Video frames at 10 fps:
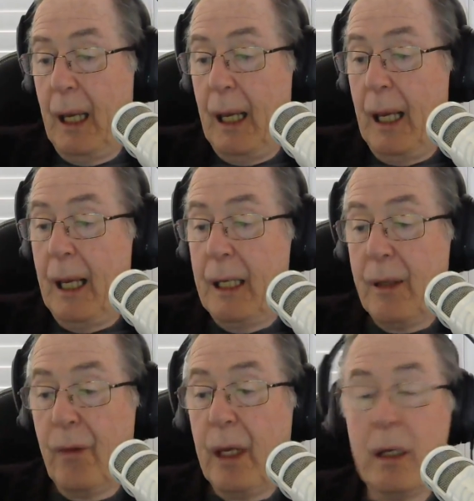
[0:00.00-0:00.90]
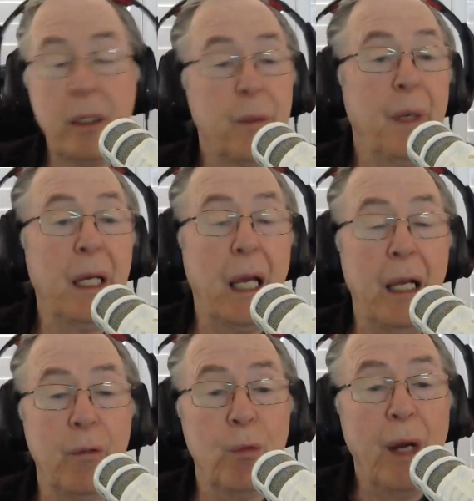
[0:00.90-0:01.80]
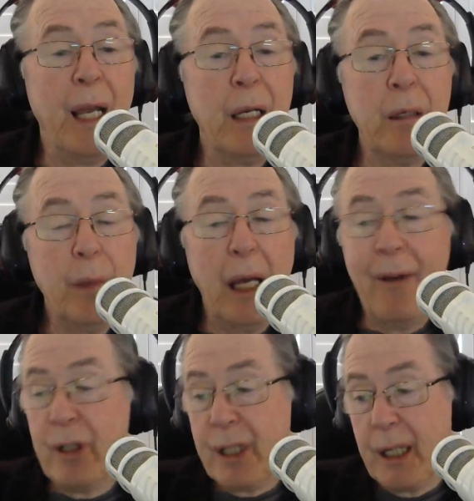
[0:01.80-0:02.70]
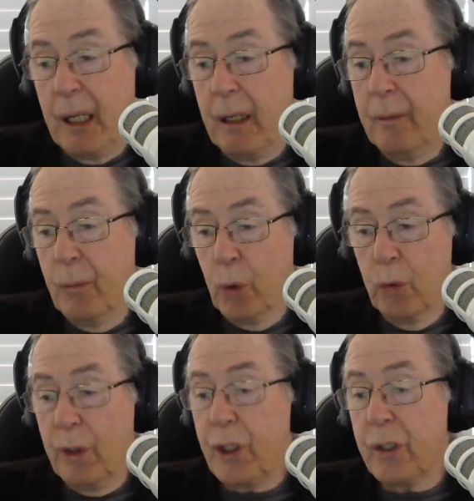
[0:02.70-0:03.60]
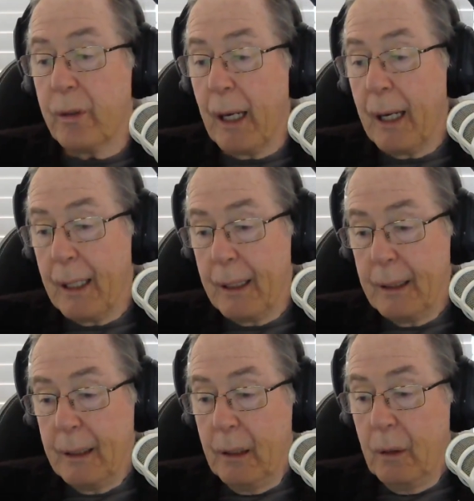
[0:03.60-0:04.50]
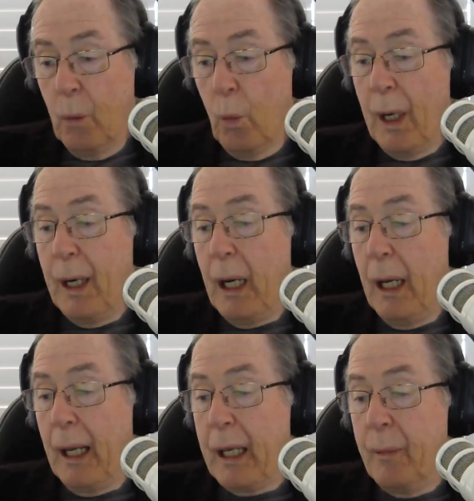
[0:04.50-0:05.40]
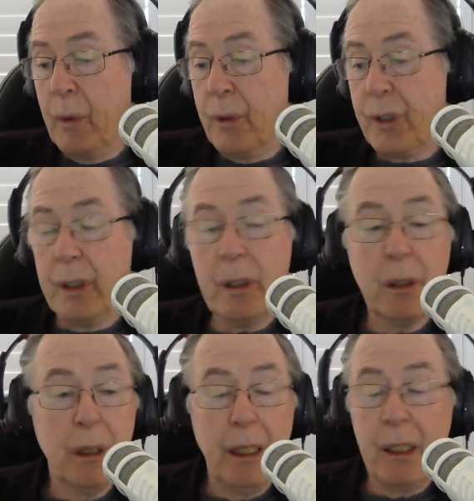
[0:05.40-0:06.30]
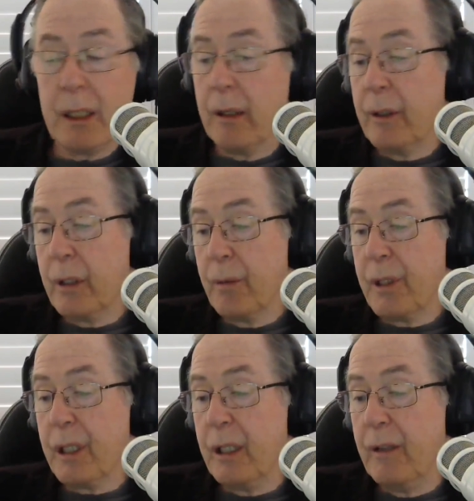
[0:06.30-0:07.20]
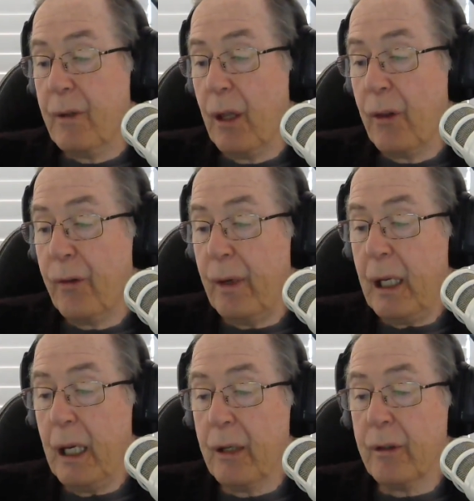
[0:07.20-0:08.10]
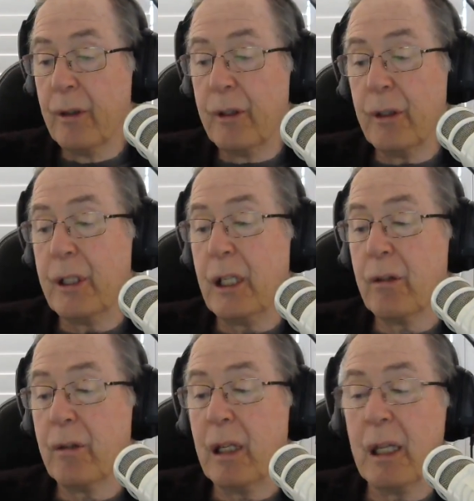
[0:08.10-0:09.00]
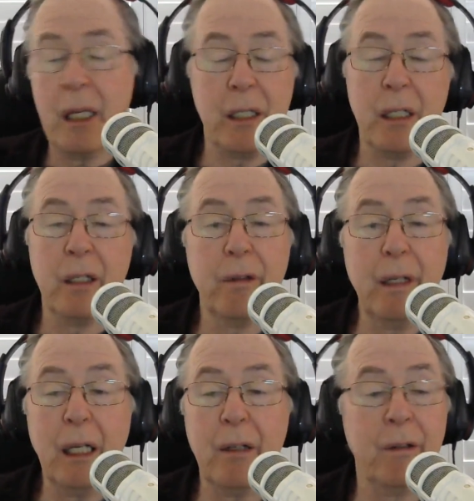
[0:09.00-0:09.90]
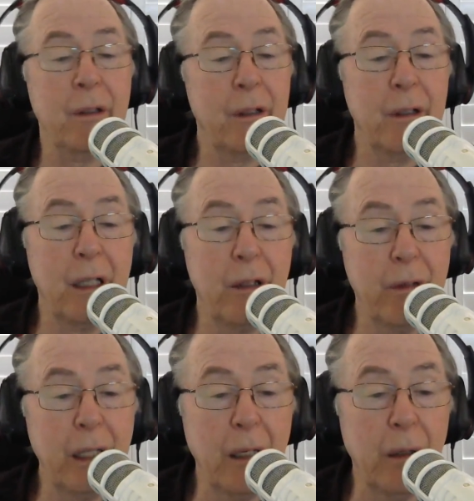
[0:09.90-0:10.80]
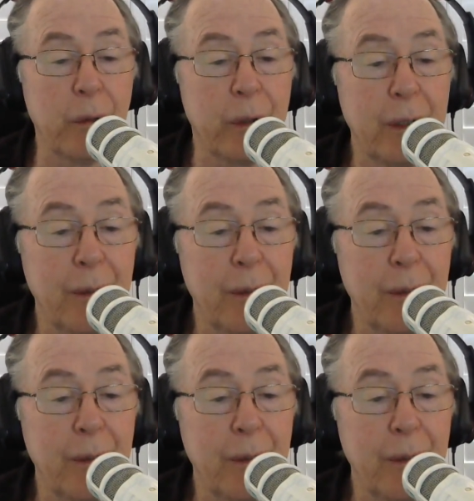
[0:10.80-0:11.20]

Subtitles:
And they're going to make a random avatar more richer. One lucky merchant is going to receive 333,333 gold.